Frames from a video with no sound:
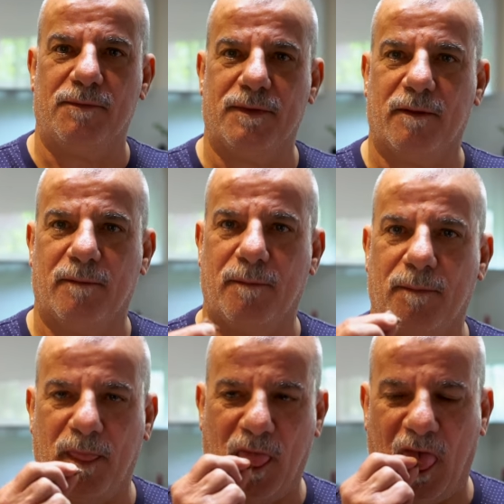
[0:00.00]
Yeah, that'll be right.
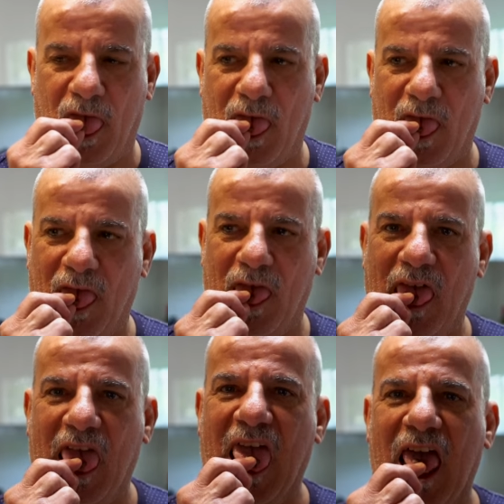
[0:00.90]
Oh no,
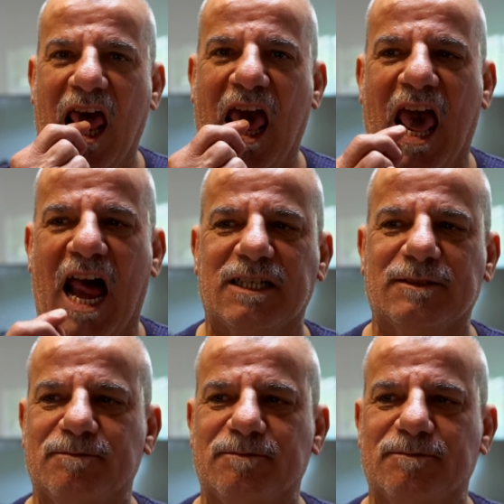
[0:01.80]
not two squares.